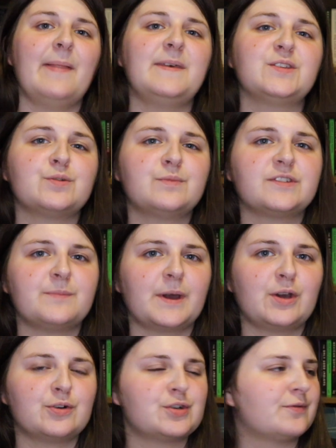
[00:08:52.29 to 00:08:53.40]
and this one was for my
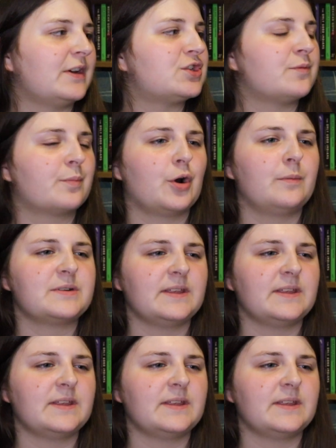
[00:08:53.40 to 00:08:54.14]
conjuration prompt.